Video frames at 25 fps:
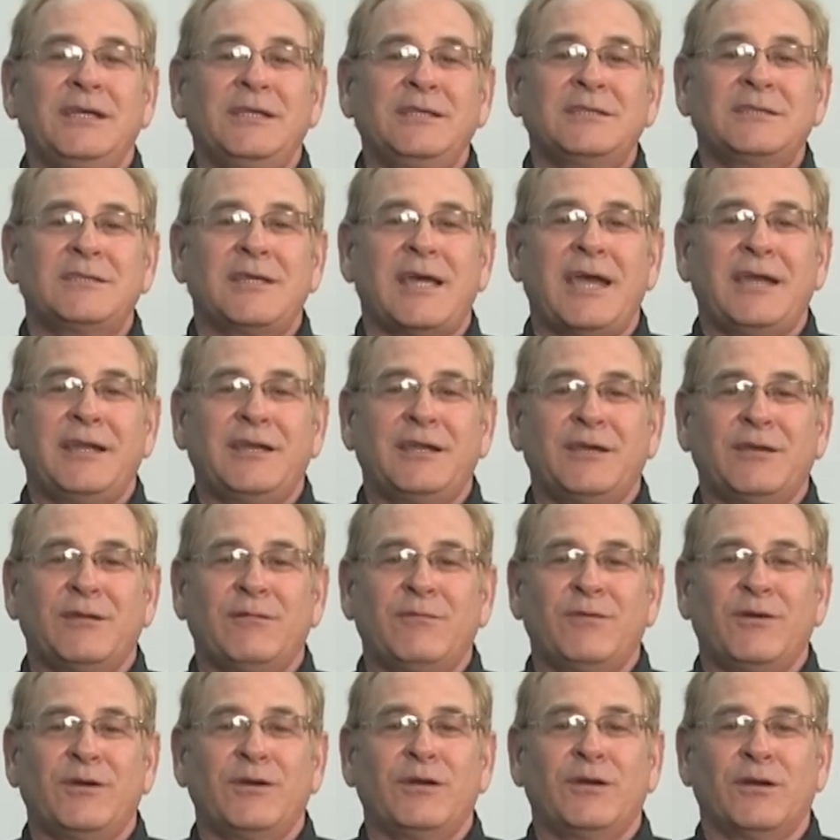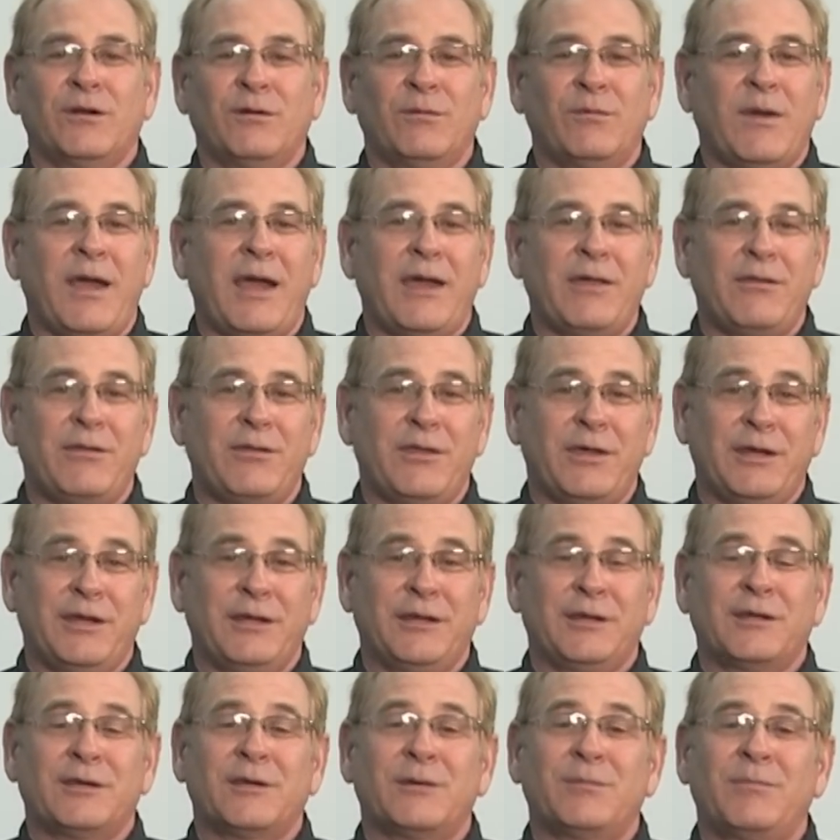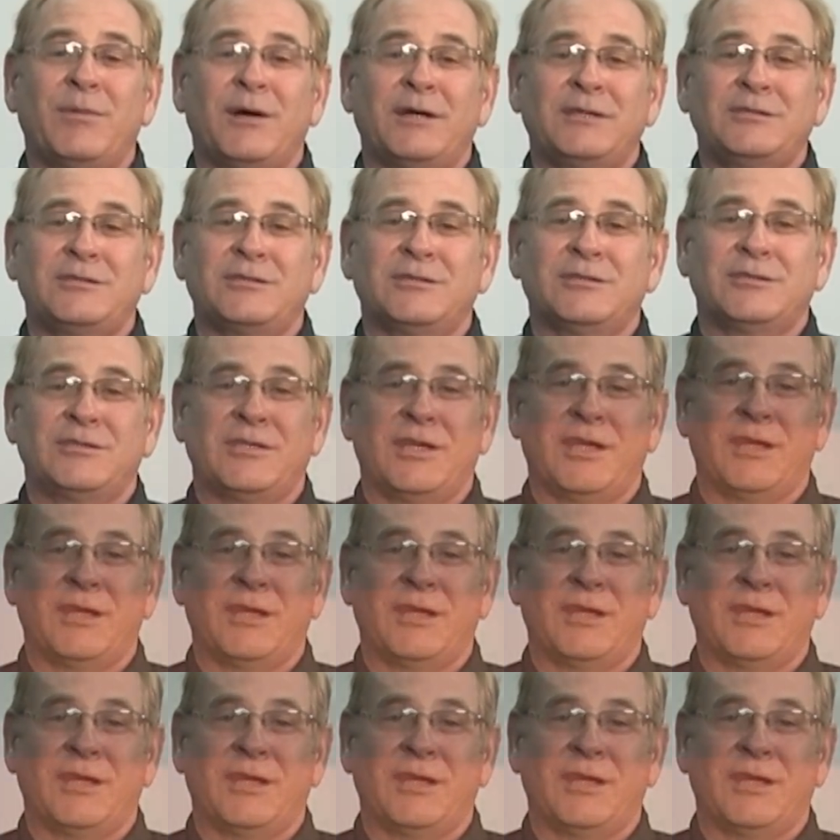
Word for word: inside the converter rather than in the combustion